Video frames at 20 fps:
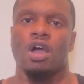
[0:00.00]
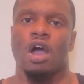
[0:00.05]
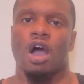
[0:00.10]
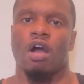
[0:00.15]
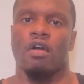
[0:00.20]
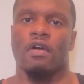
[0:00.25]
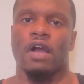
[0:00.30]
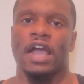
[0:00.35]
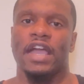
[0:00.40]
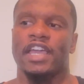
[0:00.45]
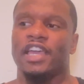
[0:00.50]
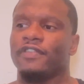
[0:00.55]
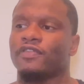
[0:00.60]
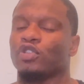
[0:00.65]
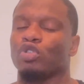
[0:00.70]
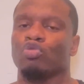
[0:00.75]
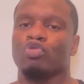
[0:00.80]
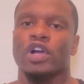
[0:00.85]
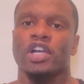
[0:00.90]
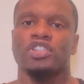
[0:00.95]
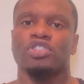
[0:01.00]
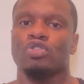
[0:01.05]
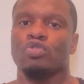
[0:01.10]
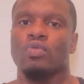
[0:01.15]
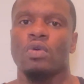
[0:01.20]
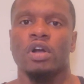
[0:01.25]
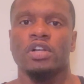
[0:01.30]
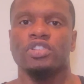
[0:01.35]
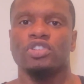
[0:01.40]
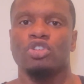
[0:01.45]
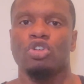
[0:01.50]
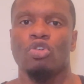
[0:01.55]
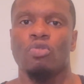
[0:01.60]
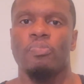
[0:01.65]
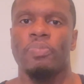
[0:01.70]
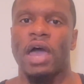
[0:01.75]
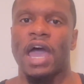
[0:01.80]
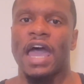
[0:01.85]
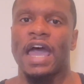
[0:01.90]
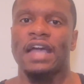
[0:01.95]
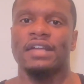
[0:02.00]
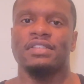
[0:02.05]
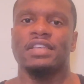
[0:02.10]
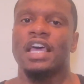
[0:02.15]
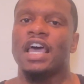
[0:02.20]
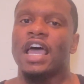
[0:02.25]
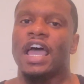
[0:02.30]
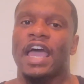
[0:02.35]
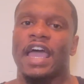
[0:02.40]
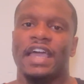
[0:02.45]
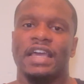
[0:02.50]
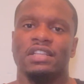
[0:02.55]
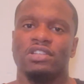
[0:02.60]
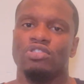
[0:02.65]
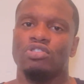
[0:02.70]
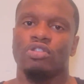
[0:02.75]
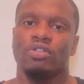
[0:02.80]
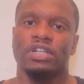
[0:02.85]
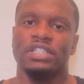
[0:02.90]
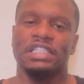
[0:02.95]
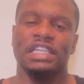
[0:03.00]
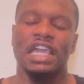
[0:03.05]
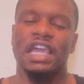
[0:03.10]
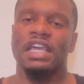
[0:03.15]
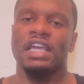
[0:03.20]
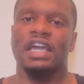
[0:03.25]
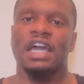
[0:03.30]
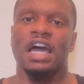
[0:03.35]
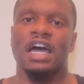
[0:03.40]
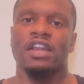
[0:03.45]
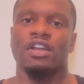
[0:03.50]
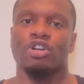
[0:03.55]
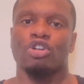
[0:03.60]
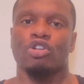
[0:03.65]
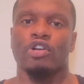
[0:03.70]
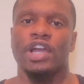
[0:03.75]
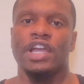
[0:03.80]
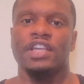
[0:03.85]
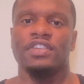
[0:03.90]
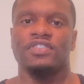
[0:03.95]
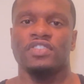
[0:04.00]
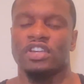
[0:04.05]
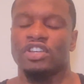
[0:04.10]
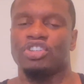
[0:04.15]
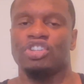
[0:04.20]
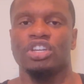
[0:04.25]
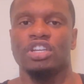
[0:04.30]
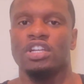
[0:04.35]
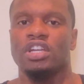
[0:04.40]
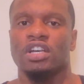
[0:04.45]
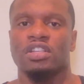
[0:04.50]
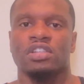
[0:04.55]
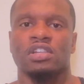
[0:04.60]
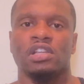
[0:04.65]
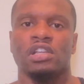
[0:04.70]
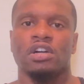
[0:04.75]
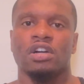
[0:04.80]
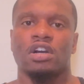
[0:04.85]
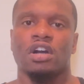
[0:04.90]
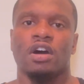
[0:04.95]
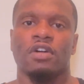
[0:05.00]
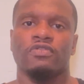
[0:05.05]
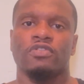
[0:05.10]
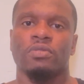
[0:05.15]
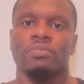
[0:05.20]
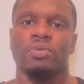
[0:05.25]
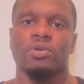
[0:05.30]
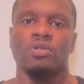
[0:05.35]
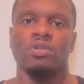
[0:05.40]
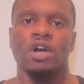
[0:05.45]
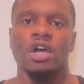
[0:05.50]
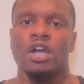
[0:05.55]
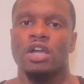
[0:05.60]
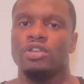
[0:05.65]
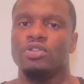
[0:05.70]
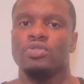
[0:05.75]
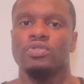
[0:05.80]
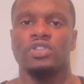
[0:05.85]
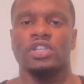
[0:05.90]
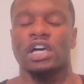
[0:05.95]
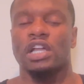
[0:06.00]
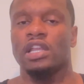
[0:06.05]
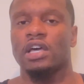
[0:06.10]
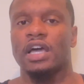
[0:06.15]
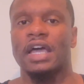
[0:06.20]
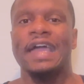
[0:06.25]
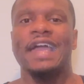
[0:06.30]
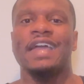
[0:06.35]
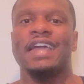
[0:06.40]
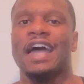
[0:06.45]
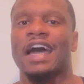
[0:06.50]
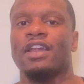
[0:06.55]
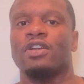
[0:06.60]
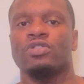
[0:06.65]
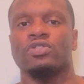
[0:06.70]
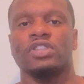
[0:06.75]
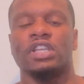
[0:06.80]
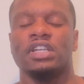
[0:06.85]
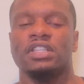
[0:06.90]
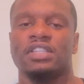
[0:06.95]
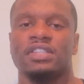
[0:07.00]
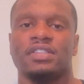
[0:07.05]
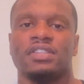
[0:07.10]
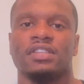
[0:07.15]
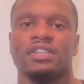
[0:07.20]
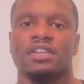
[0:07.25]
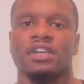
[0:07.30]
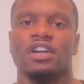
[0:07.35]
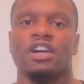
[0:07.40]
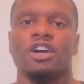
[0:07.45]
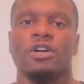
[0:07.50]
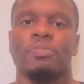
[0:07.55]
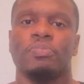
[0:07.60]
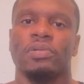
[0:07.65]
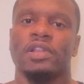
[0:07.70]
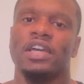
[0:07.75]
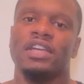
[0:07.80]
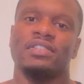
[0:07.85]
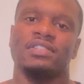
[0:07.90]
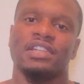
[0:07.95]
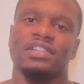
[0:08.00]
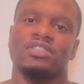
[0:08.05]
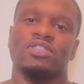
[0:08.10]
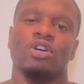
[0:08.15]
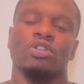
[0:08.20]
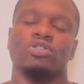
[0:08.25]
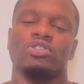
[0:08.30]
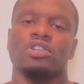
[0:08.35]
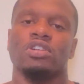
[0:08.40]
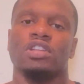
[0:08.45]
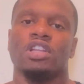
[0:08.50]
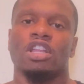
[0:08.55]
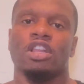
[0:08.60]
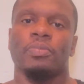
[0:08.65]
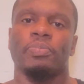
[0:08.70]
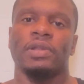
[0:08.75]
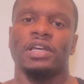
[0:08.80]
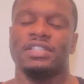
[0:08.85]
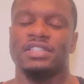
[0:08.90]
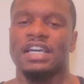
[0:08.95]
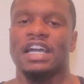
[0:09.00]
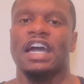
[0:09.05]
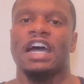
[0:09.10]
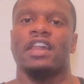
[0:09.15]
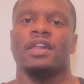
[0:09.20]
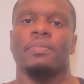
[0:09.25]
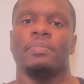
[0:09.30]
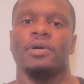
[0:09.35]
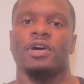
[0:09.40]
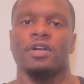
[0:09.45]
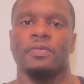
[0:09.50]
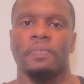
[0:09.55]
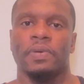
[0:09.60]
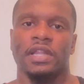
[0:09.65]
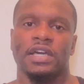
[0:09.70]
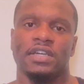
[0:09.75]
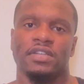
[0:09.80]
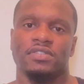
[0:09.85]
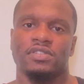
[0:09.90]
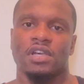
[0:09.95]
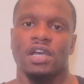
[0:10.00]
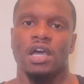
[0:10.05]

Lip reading: All right. If the restaurant's too packed and, you know, it's getting kind of crazy and she doesn't look comfortable, you tell her, hey, I don't think this is a good place. Let's go to another place. I got a better place.